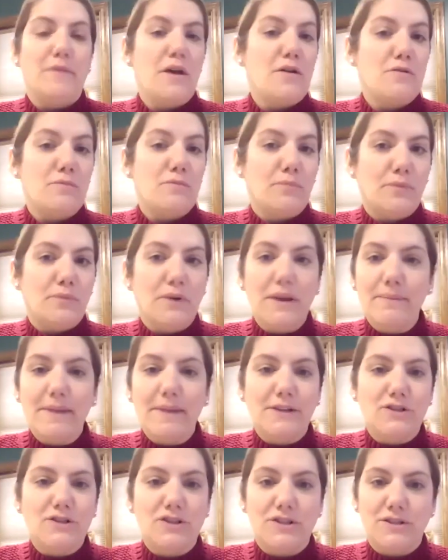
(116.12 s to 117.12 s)
Pretty
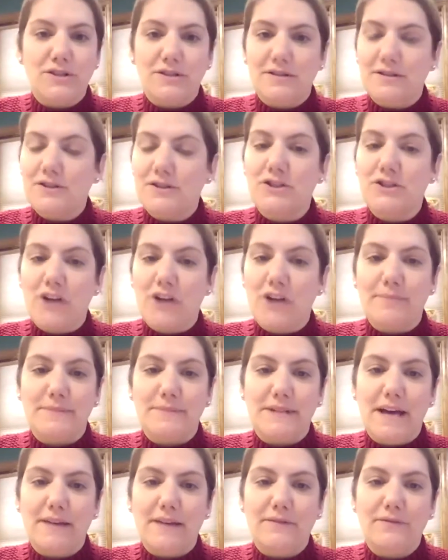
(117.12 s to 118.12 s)
much stopped
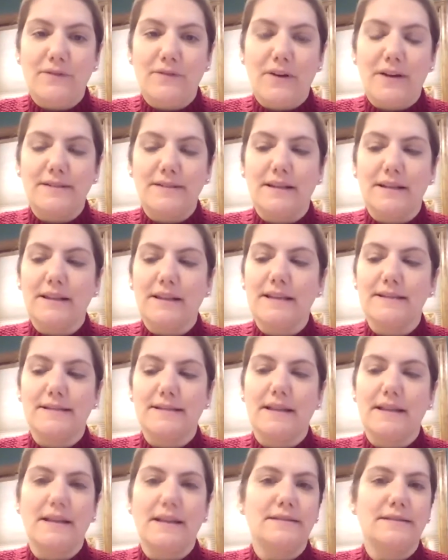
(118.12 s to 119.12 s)
dead for us, at least in
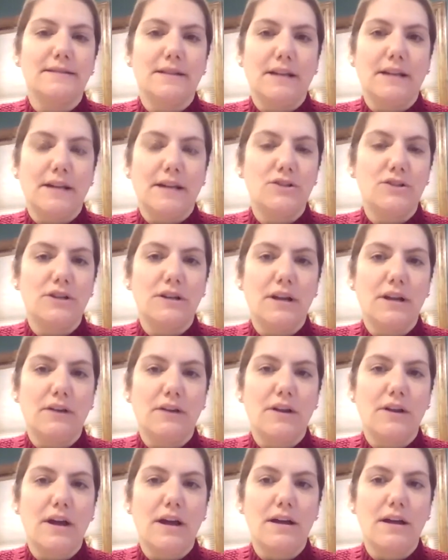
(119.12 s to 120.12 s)
the installation
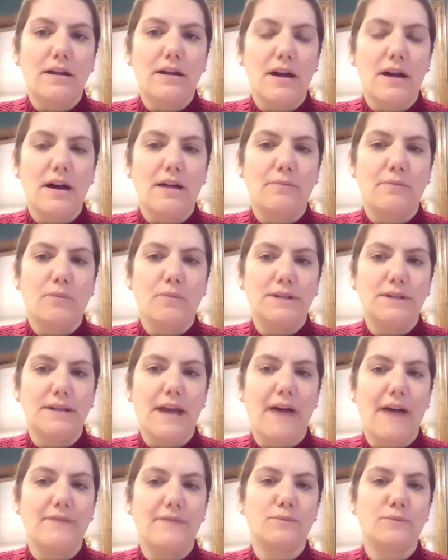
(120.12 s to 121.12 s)
area. We did
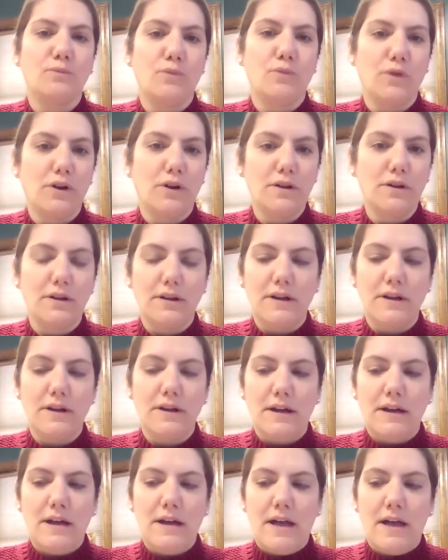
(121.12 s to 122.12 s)
have some work
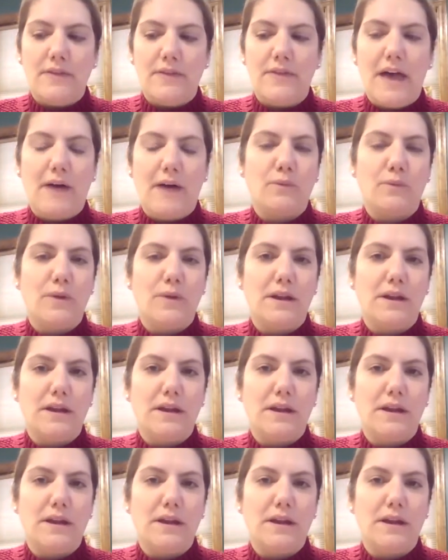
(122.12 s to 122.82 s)
that we